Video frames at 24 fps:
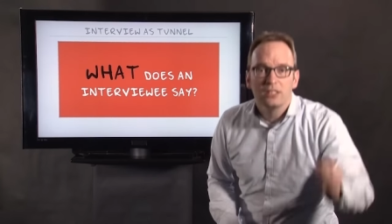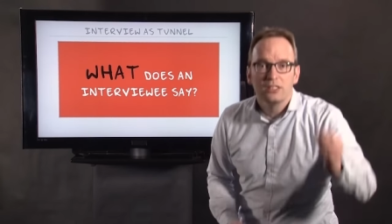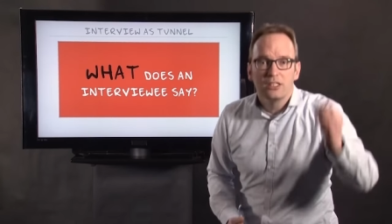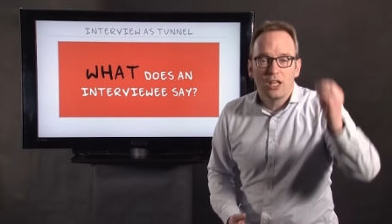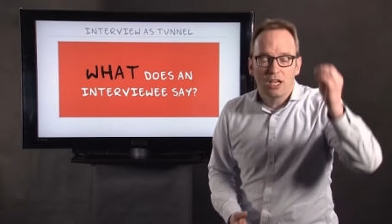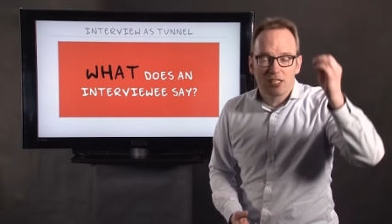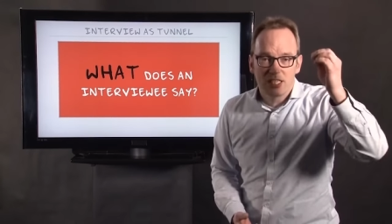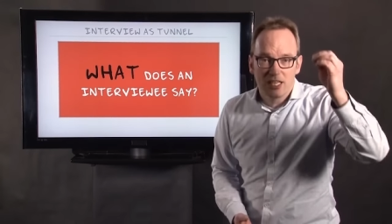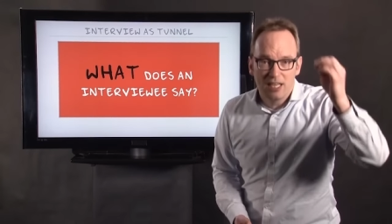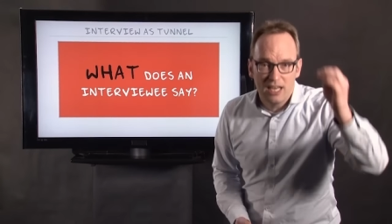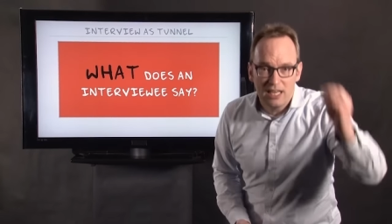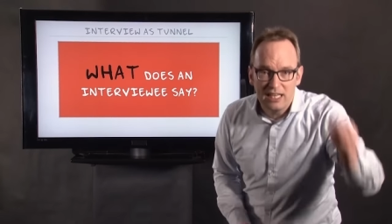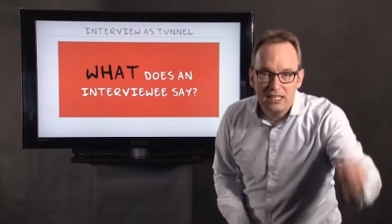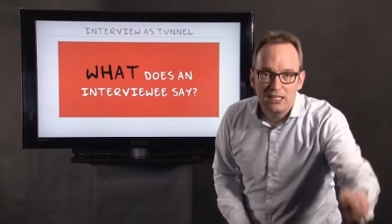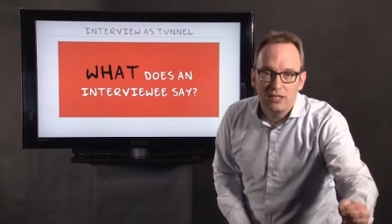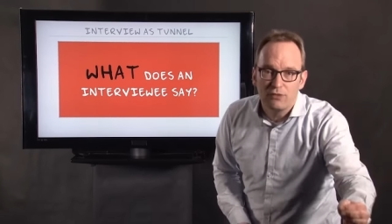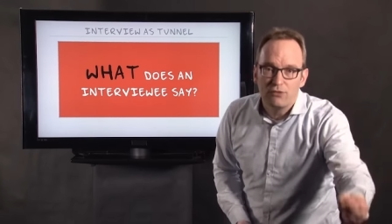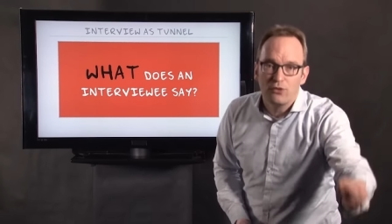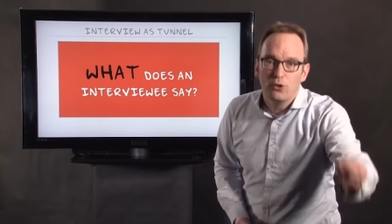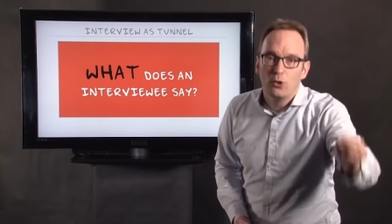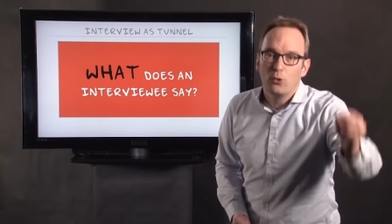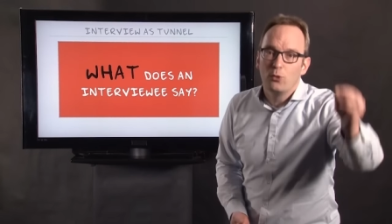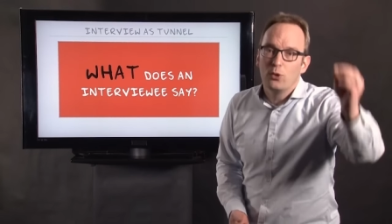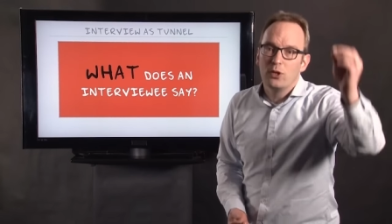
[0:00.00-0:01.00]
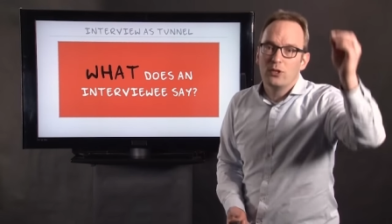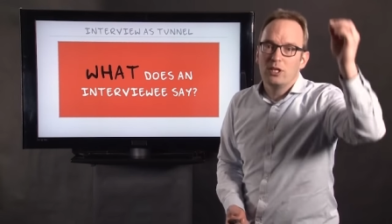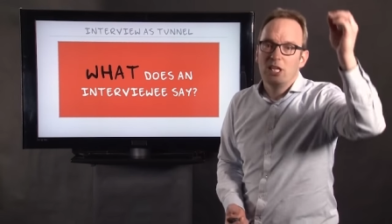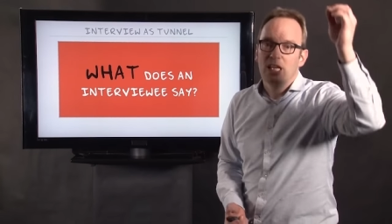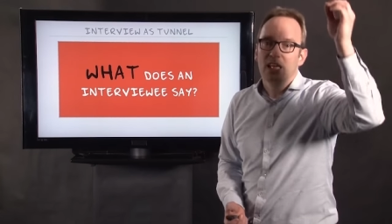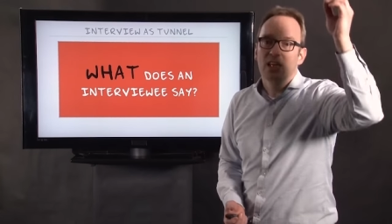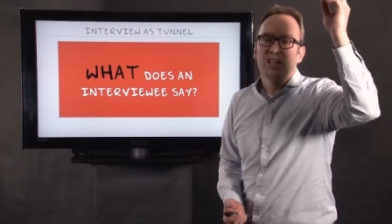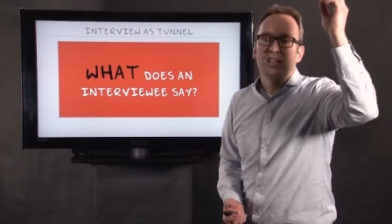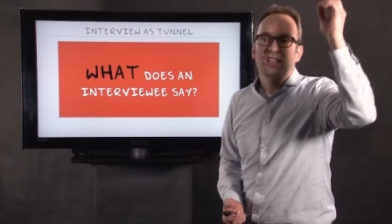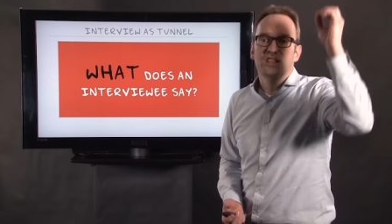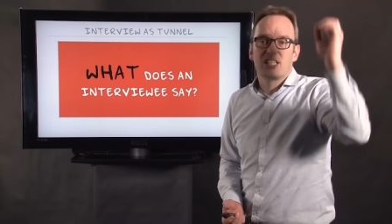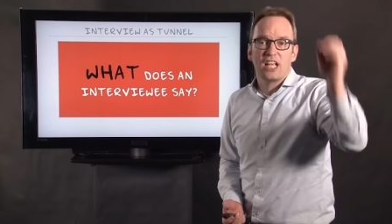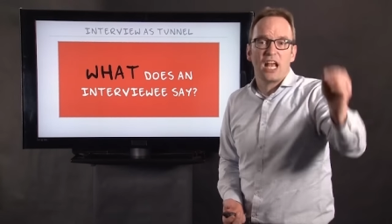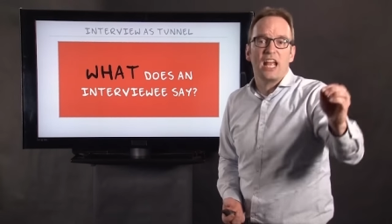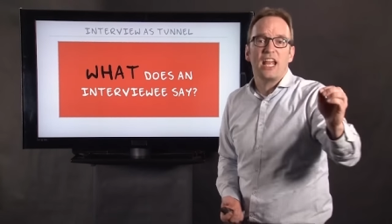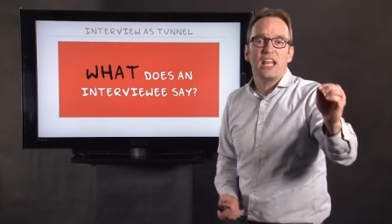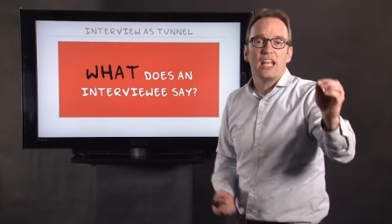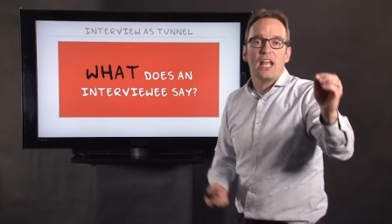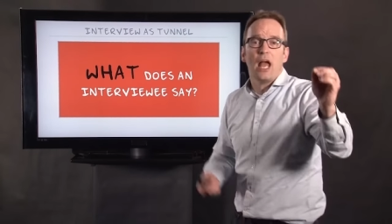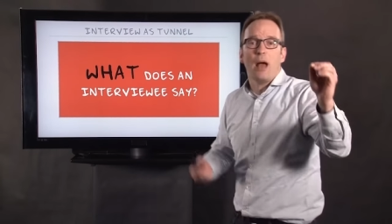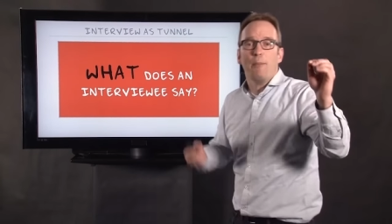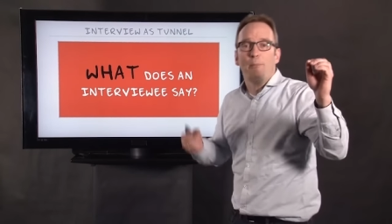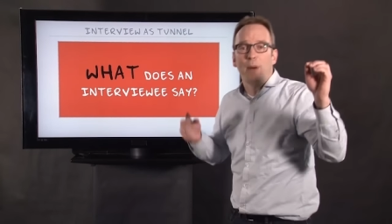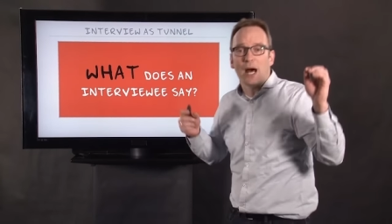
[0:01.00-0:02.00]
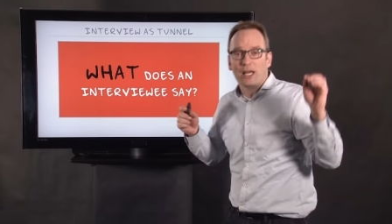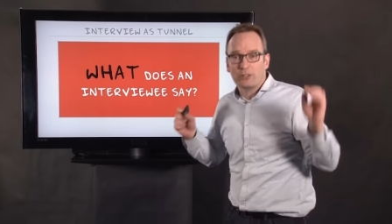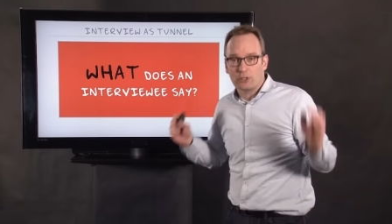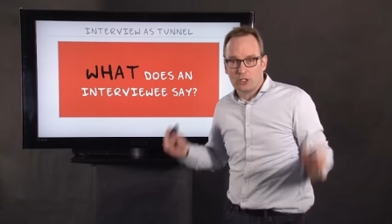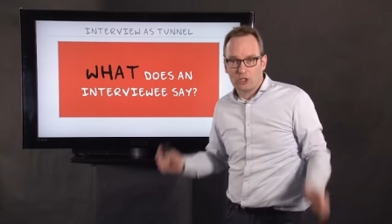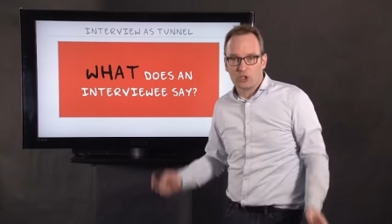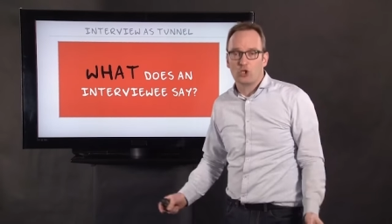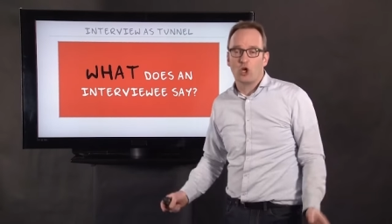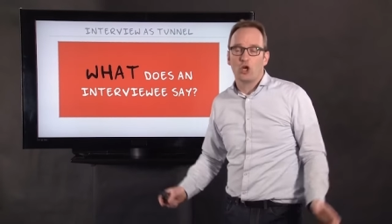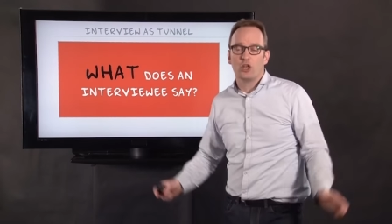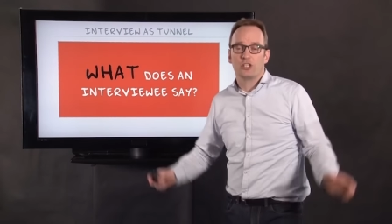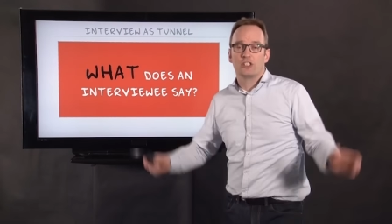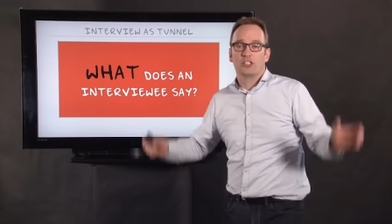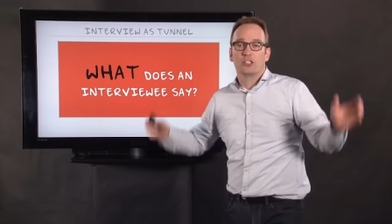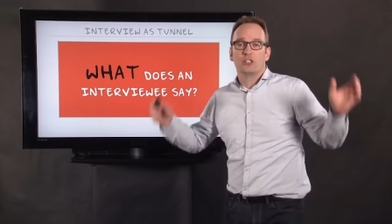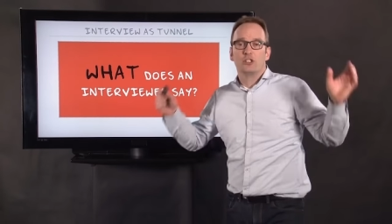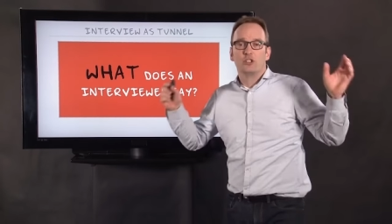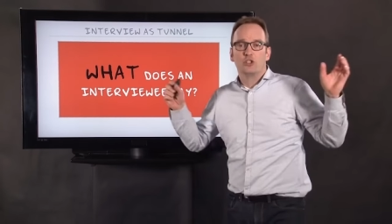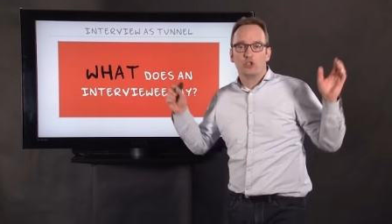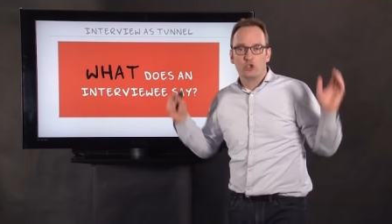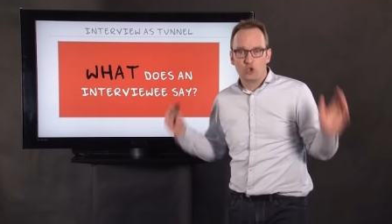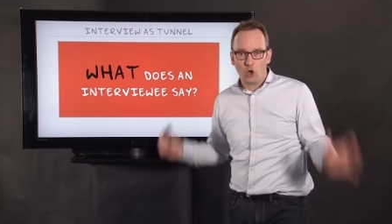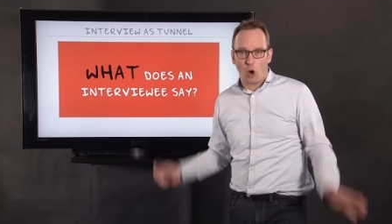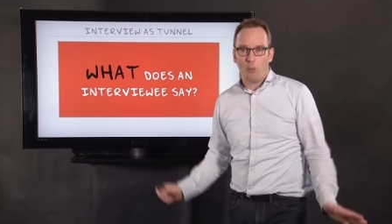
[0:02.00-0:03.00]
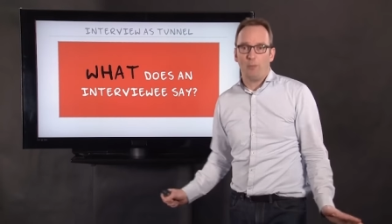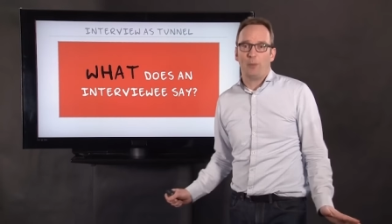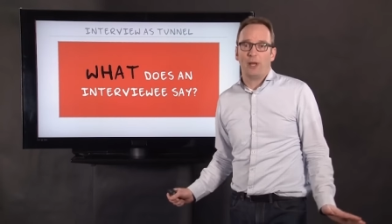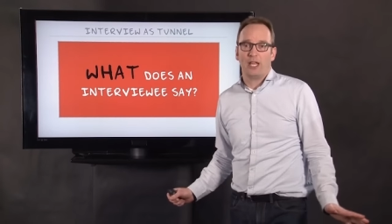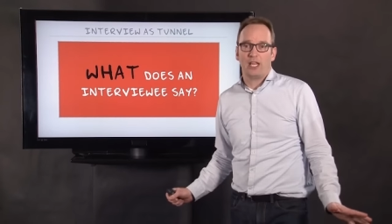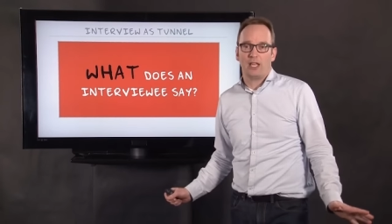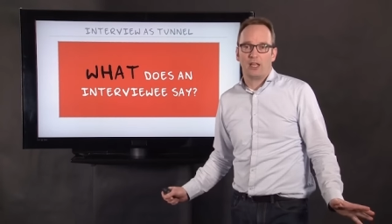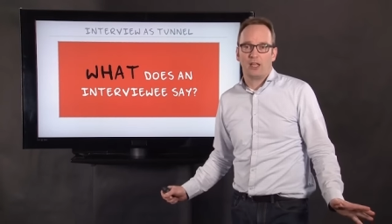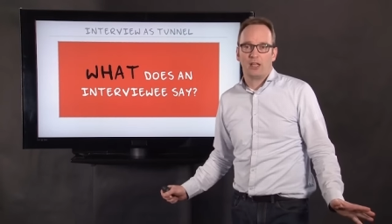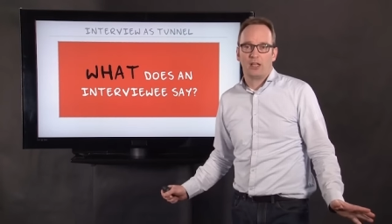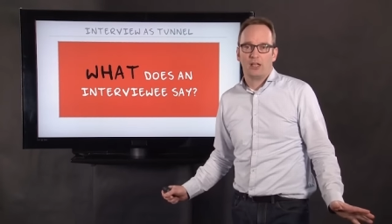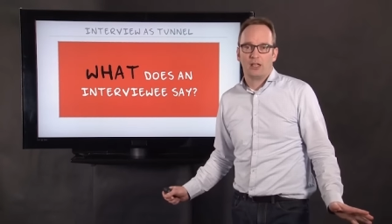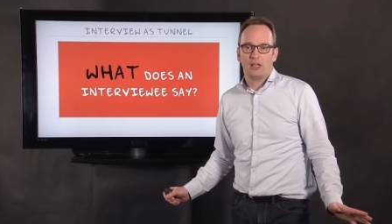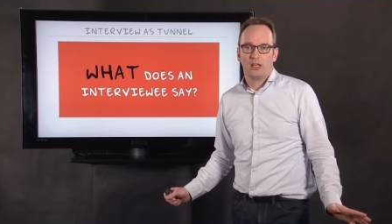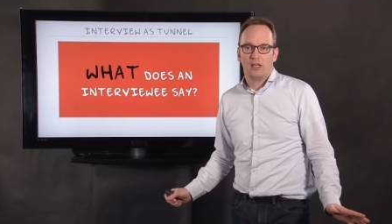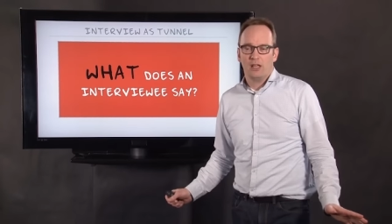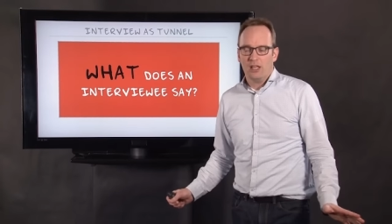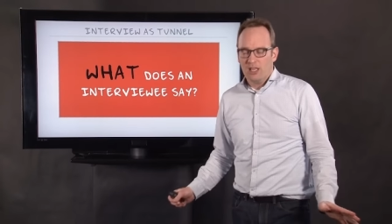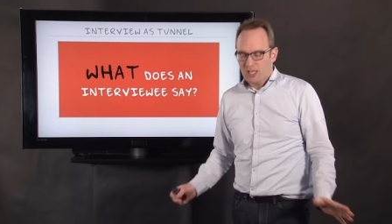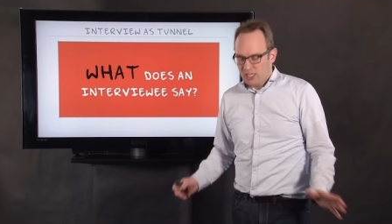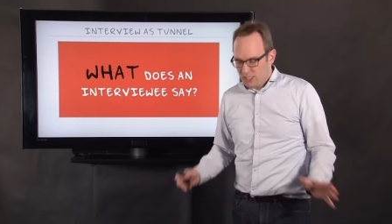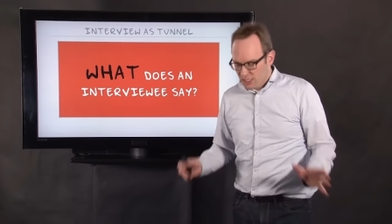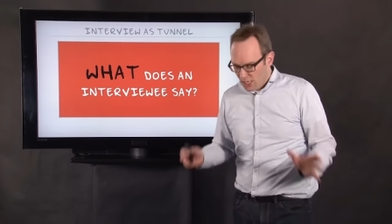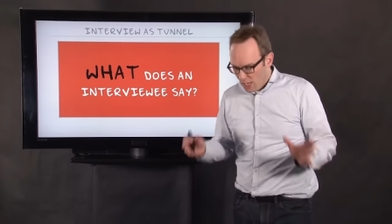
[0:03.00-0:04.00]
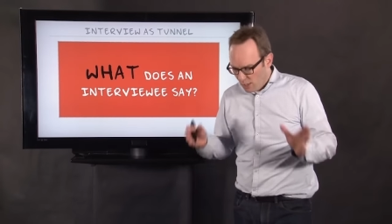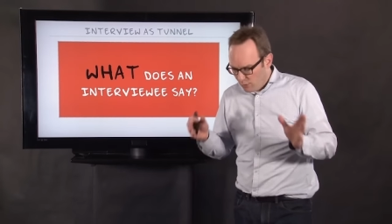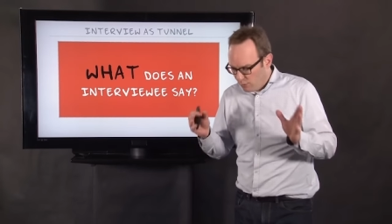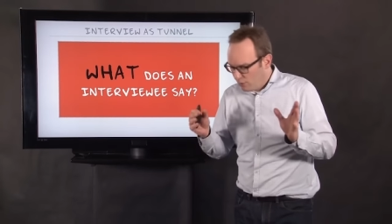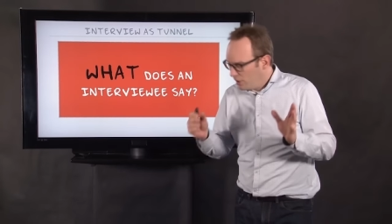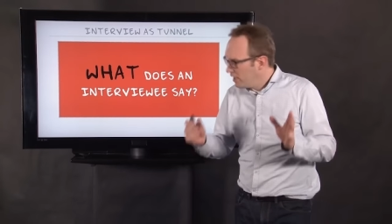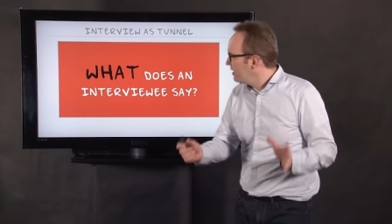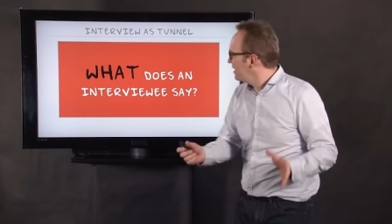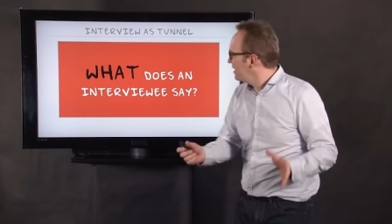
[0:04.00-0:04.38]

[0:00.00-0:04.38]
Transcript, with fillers: does an interviewee say about a certain topic? So